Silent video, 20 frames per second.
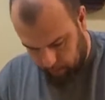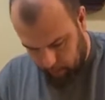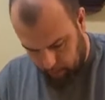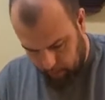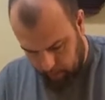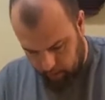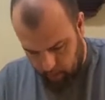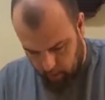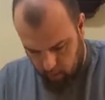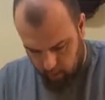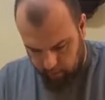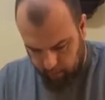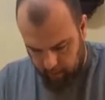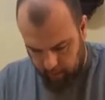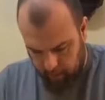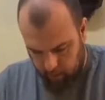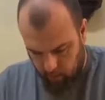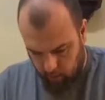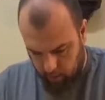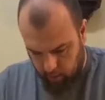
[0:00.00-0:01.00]
I know I've
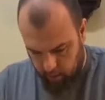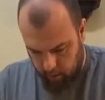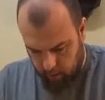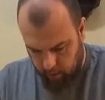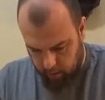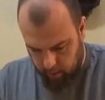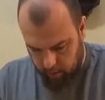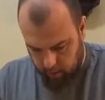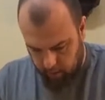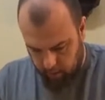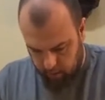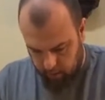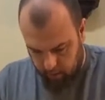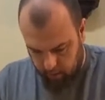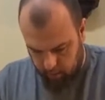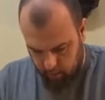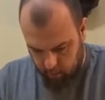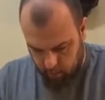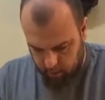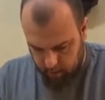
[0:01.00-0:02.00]
got one in here
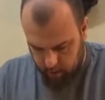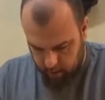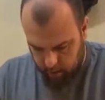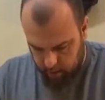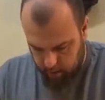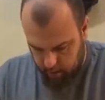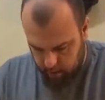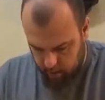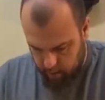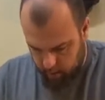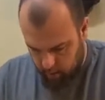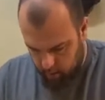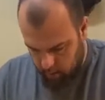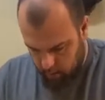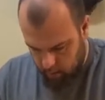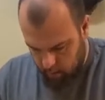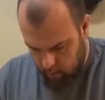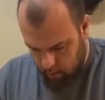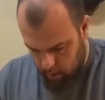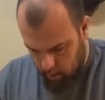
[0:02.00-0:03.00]
somewhere.
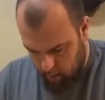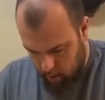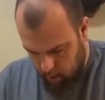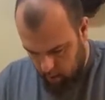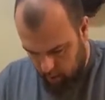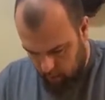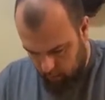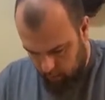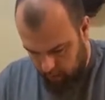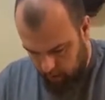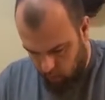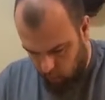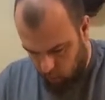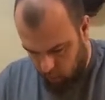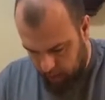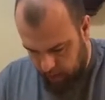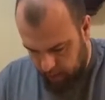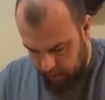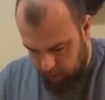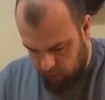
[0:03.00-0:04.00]
Got
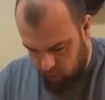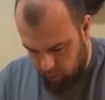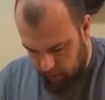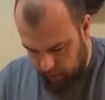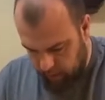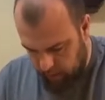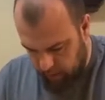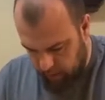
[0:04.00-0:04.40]
way too many